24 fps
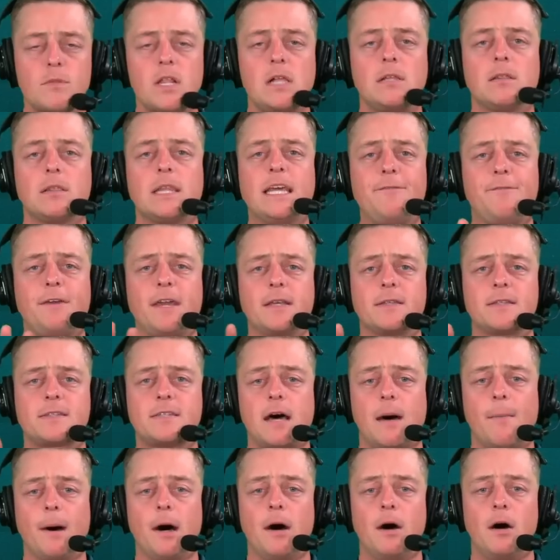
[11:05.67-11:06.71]
leaving
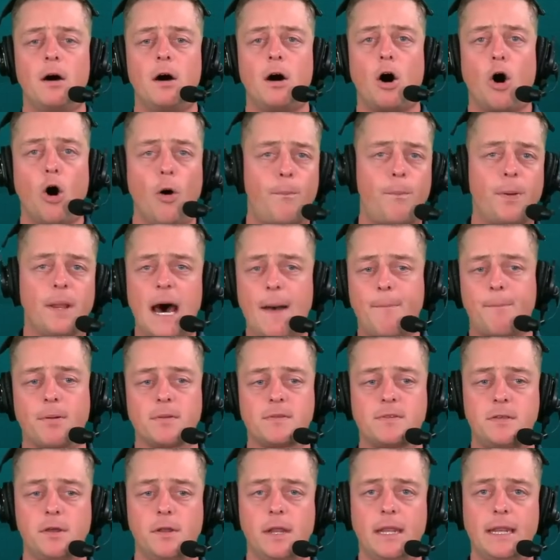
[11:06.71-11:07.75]
some open
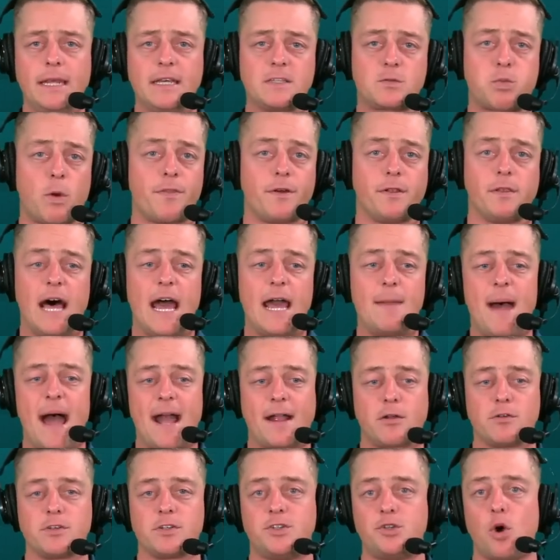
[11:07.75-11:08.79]
opportunities where the
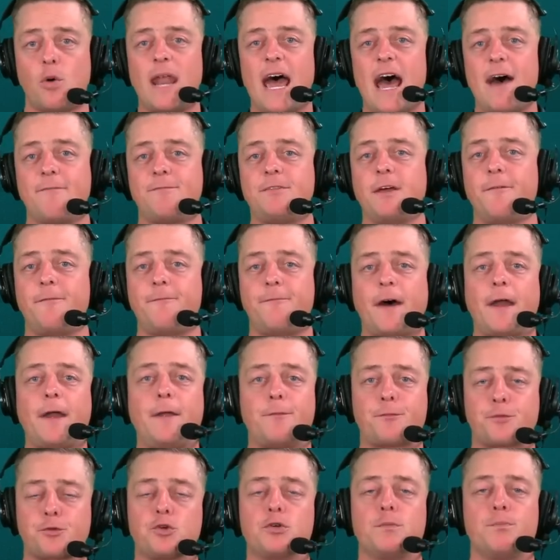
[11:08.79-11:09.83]
linebackers don't have to
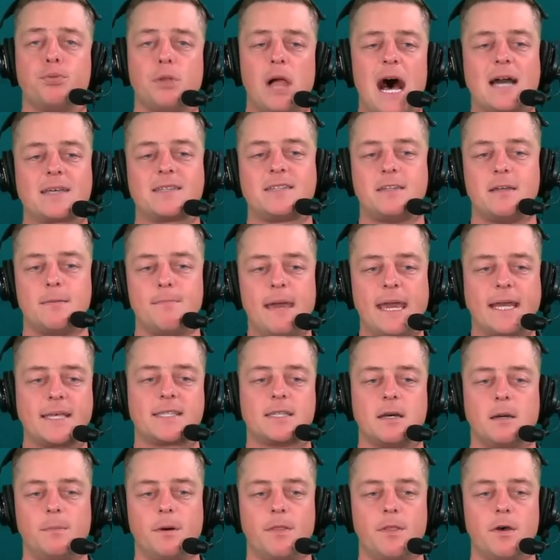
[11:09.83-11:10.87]
fight through blocks to make
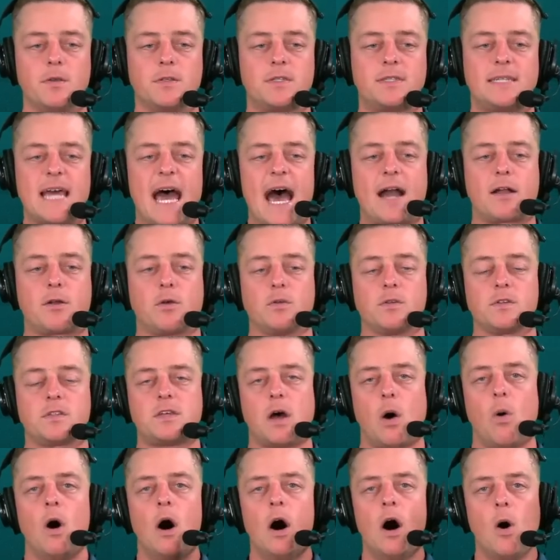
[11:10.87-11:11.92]
some of those tackles.
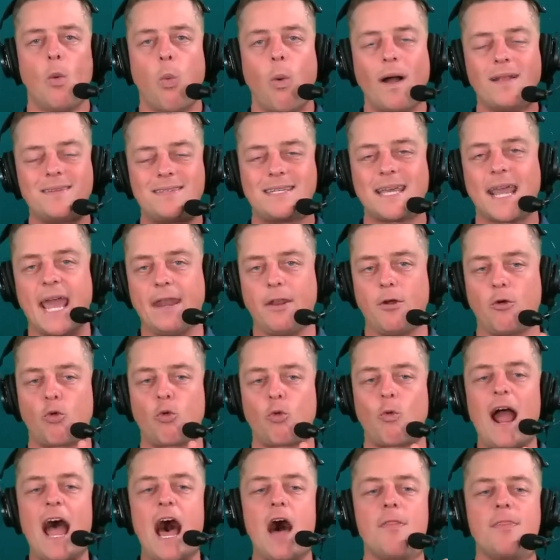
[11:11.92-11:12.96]
So once again, to
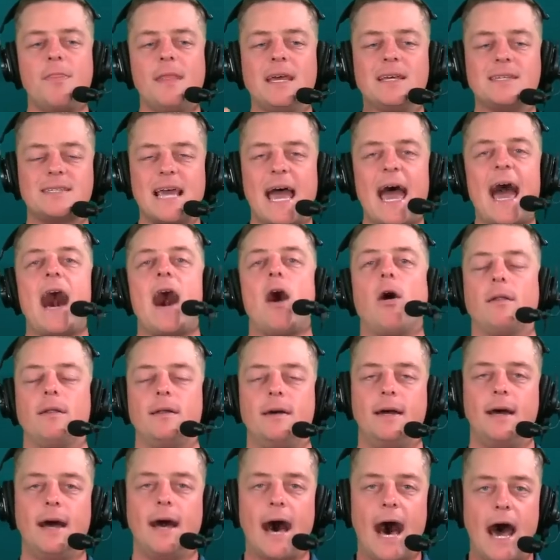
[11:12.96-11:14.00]
round this out,
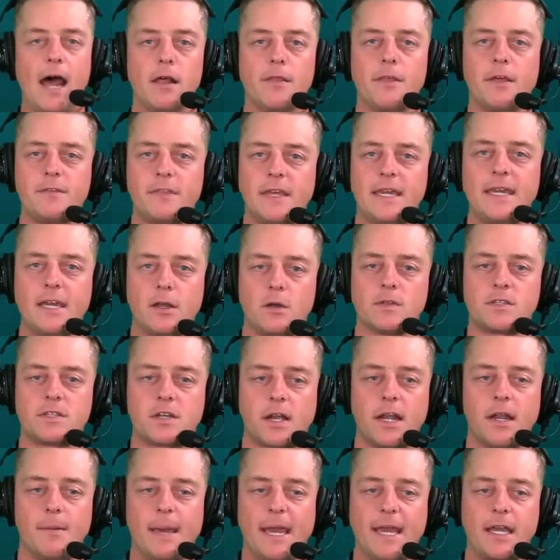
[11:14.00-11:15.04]
I don't think the Eagles are
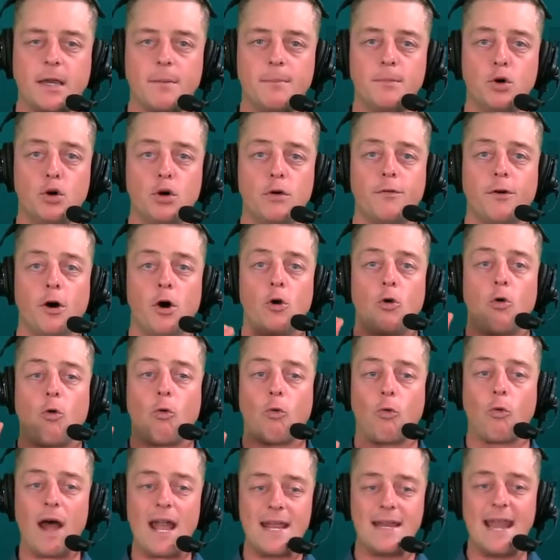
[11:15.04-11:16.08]
going to make a move
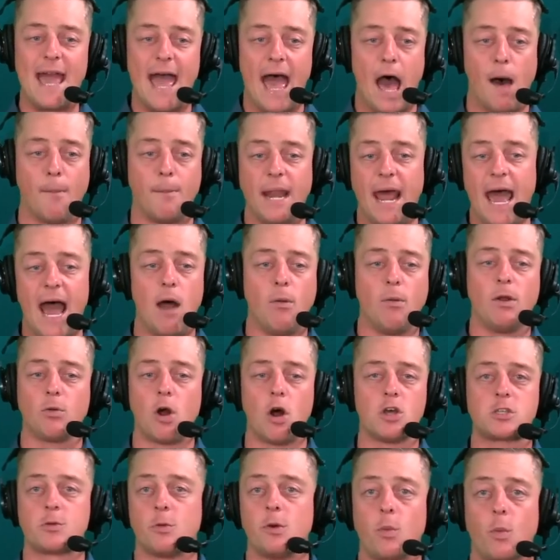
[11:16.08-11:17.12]
right now, but Howie
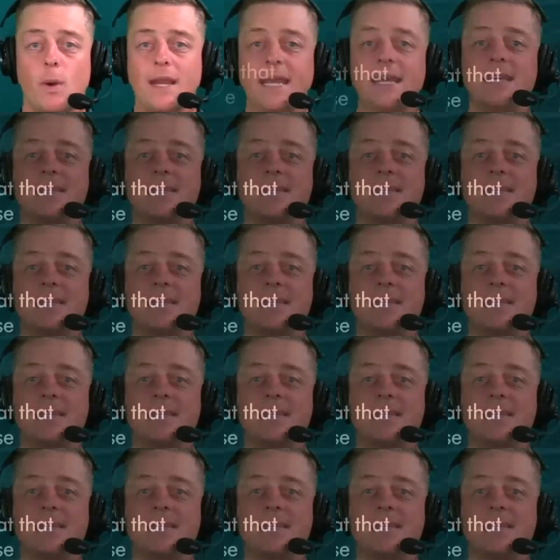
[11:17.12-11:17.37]
Roseman, when he